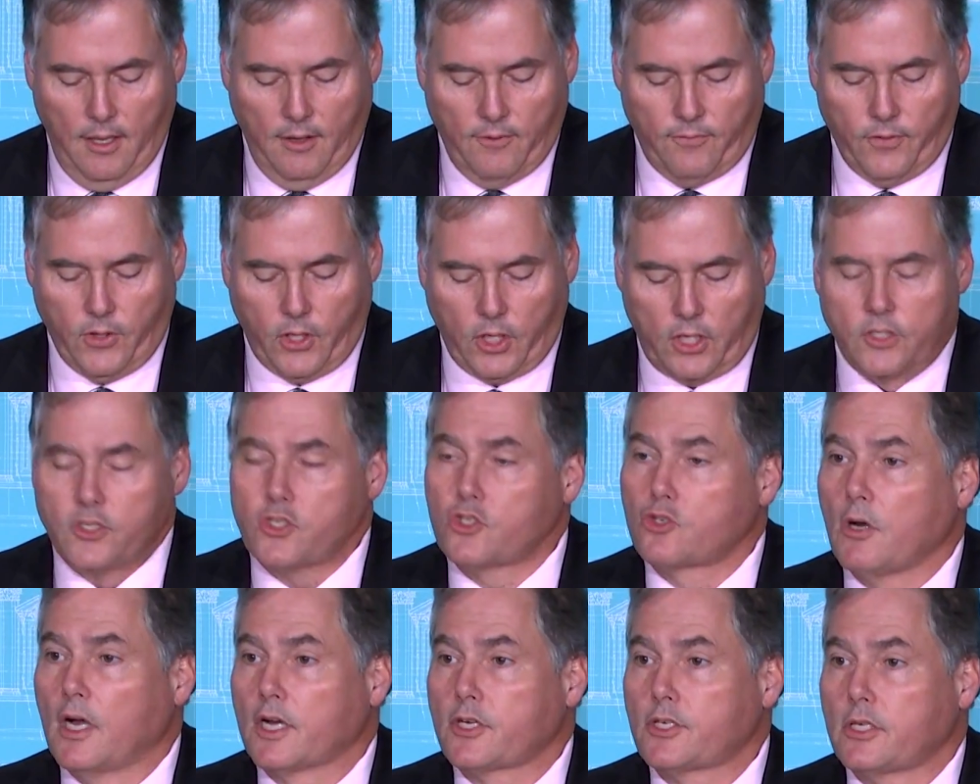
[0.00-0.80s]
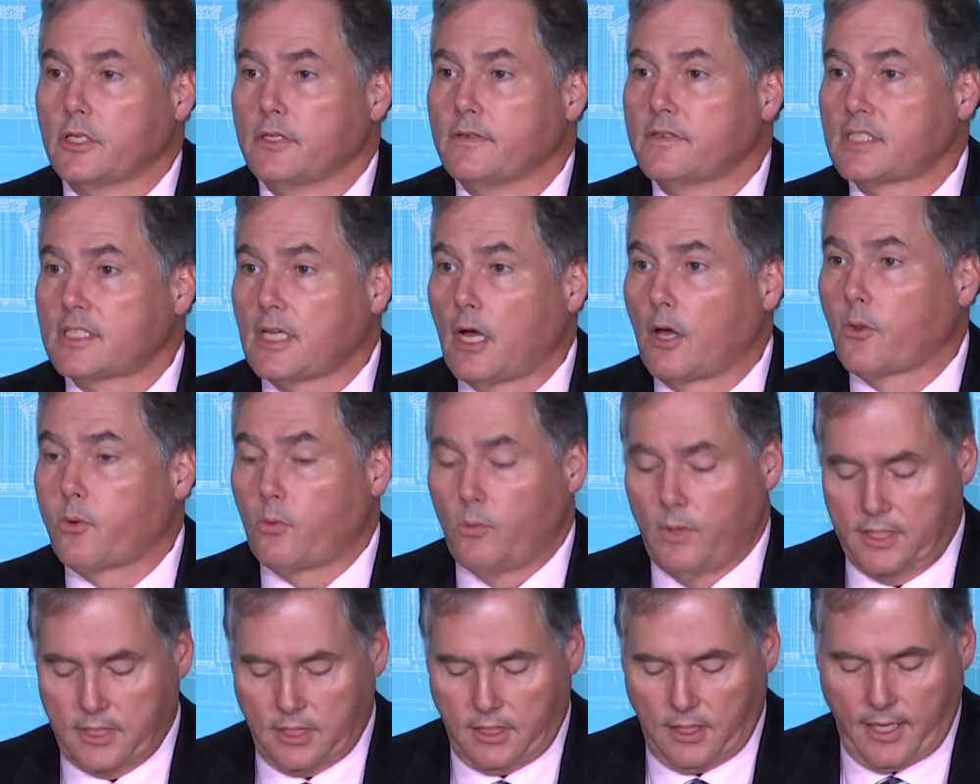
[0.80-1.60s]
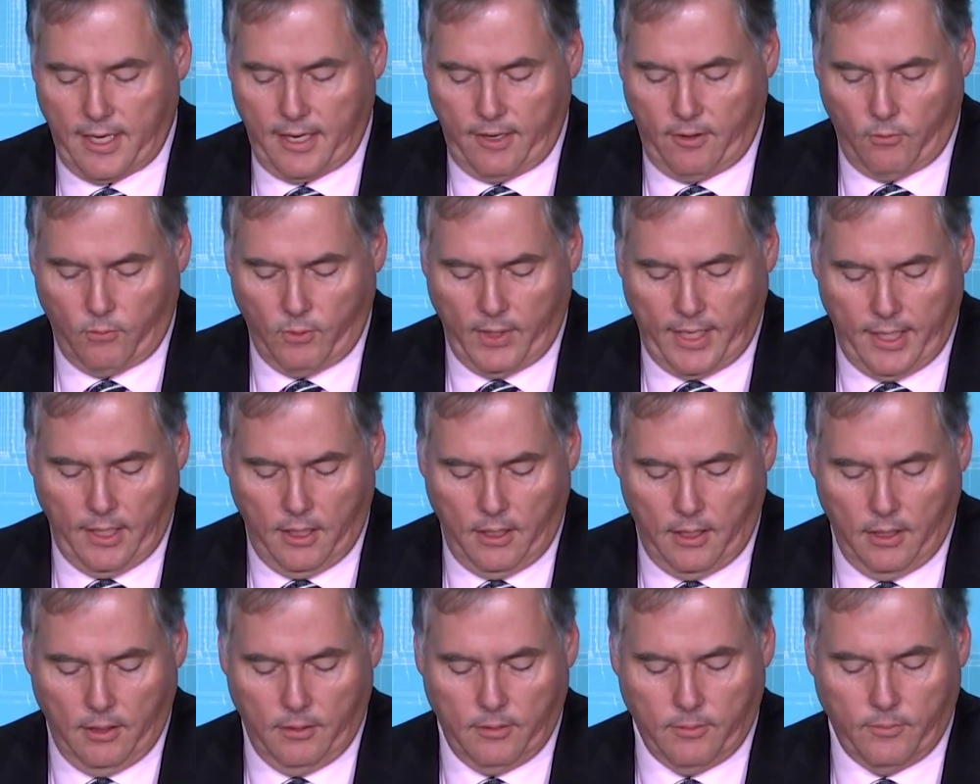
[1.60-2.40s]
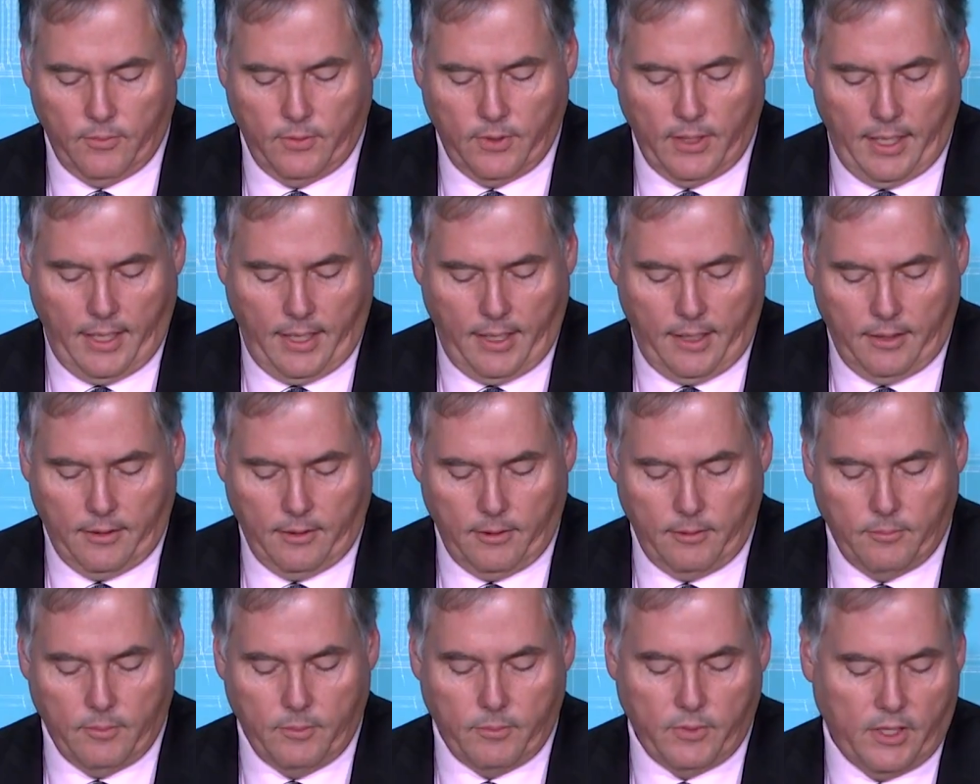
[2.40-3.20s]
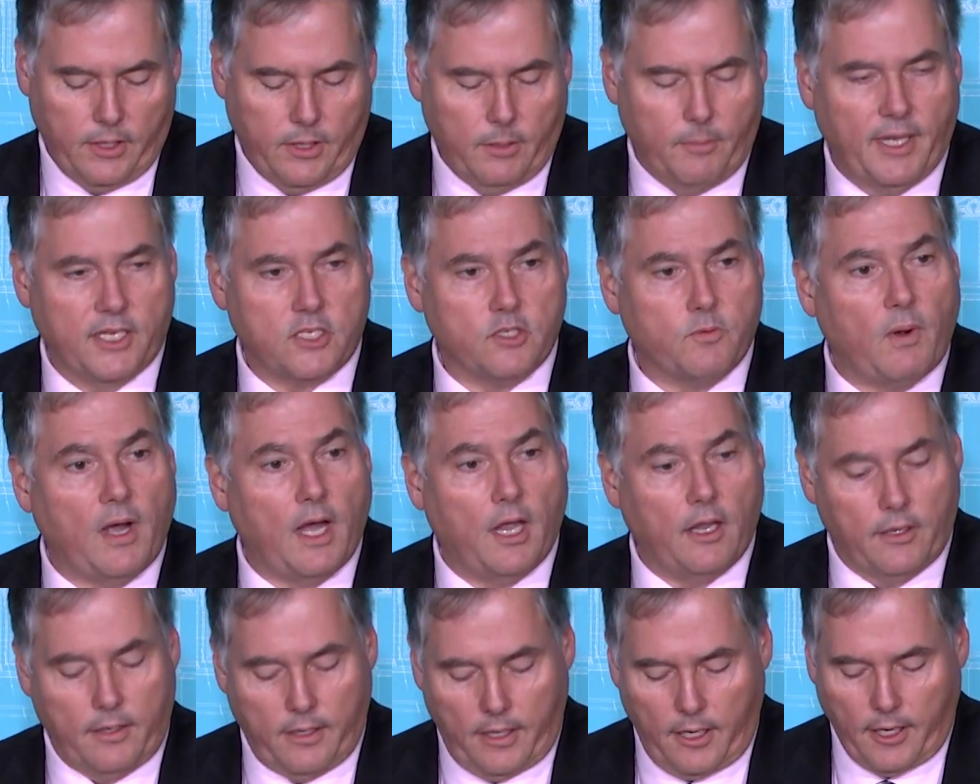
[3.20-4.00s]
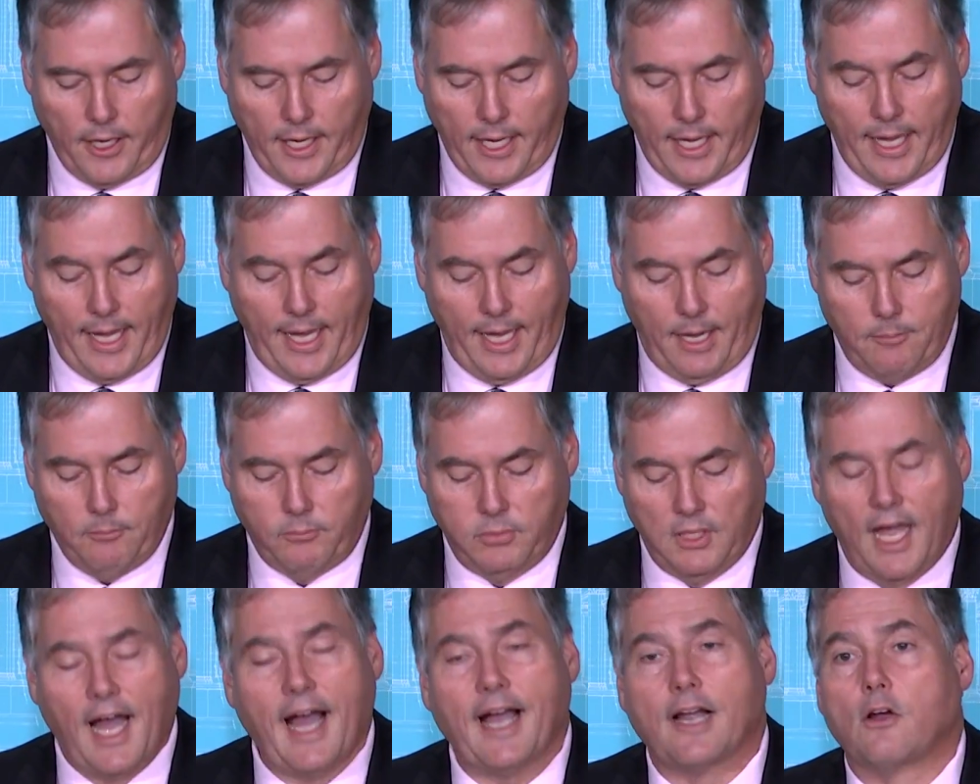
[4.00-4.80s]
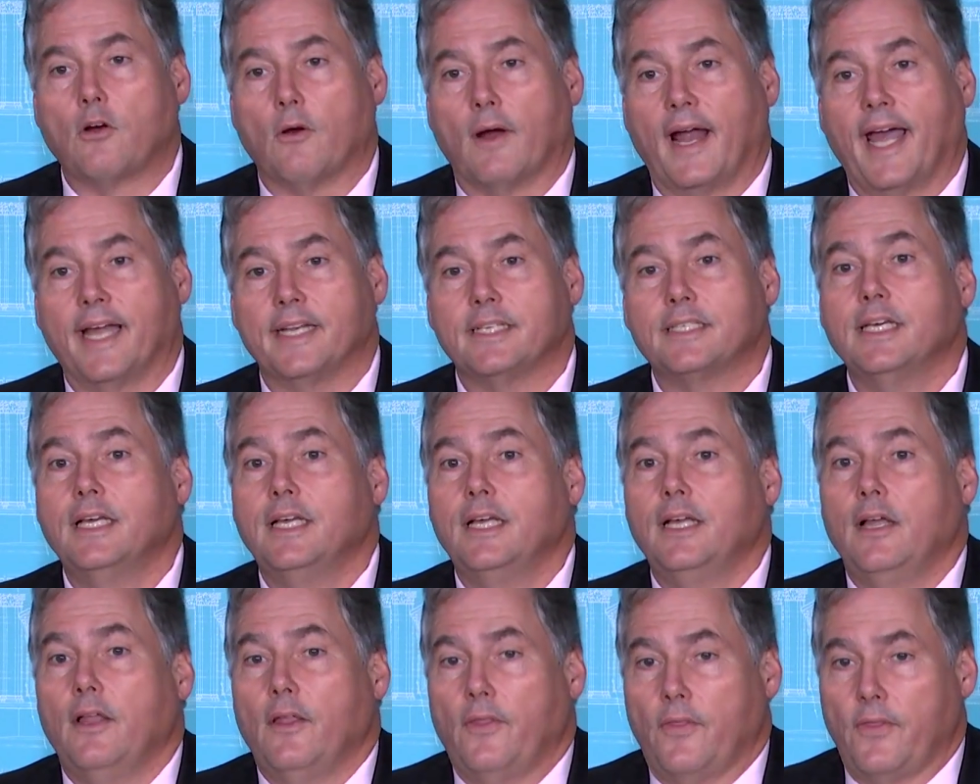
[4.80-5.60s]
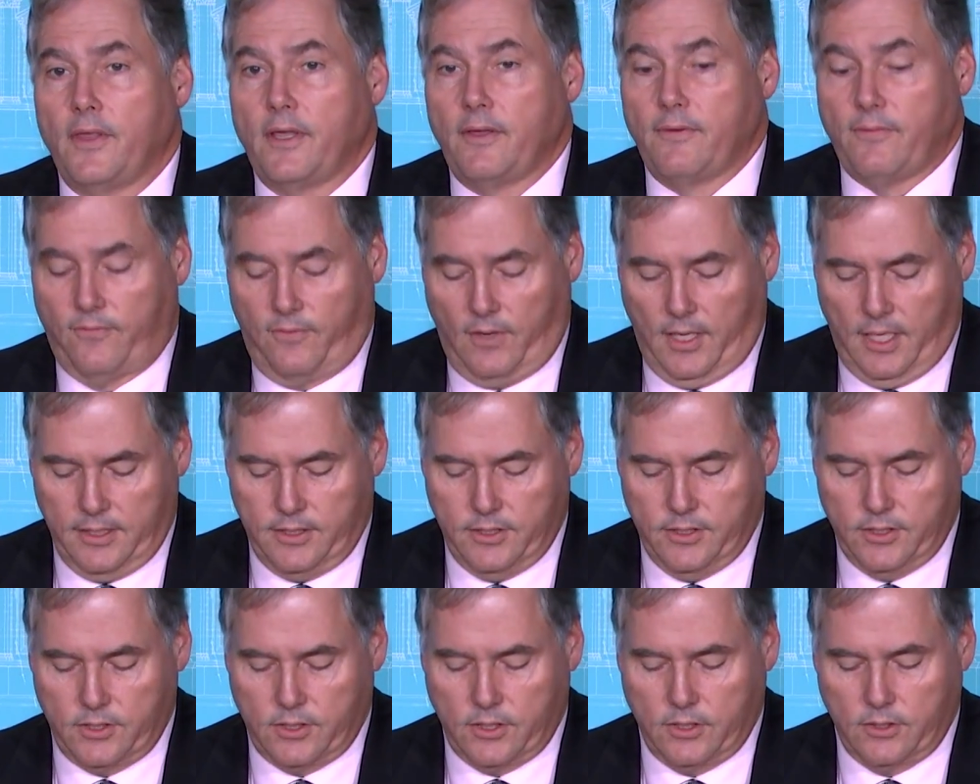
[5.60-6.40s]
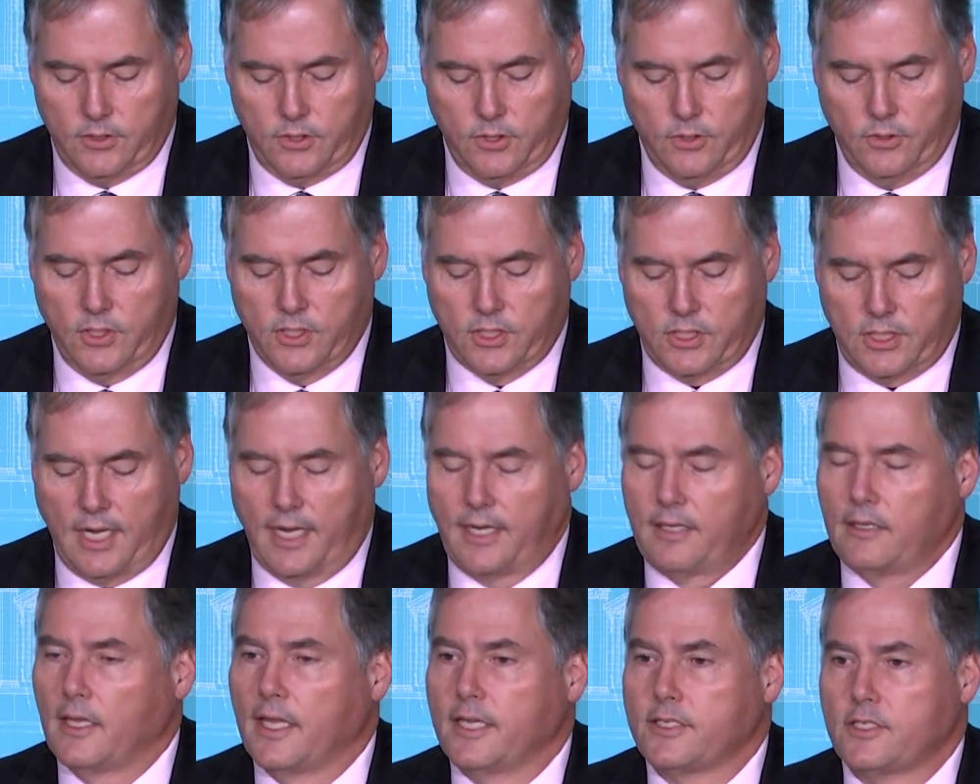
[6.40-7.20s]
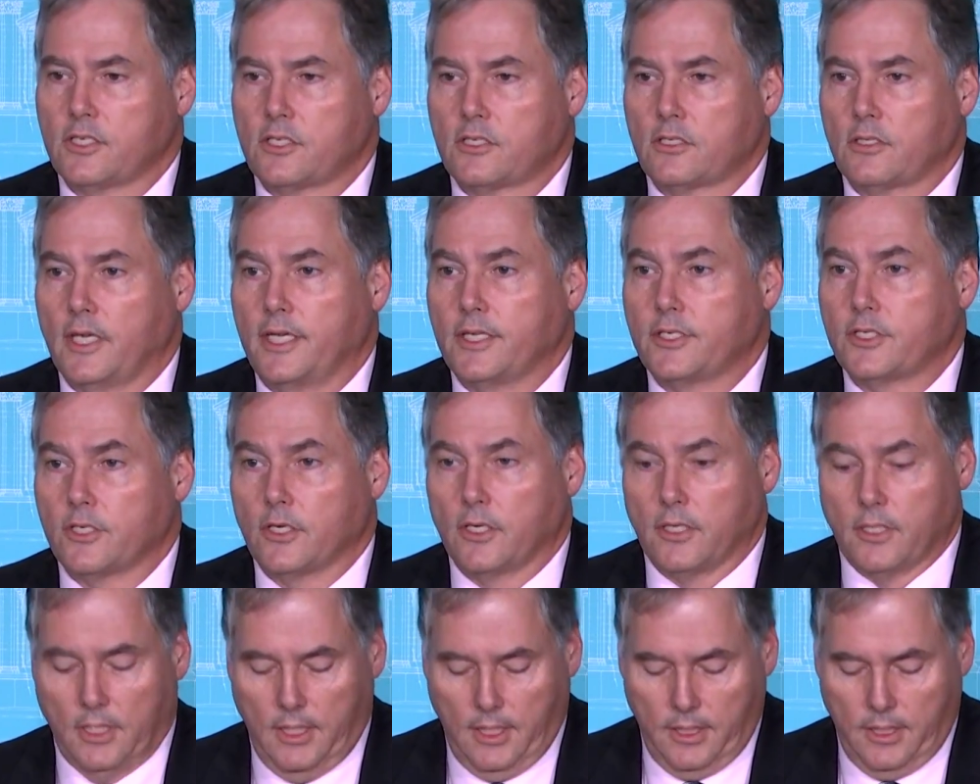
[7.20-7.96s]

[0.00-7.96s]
for the construction of Southwest Light Rail in the metropolitan area and block grant the funds to the state legislature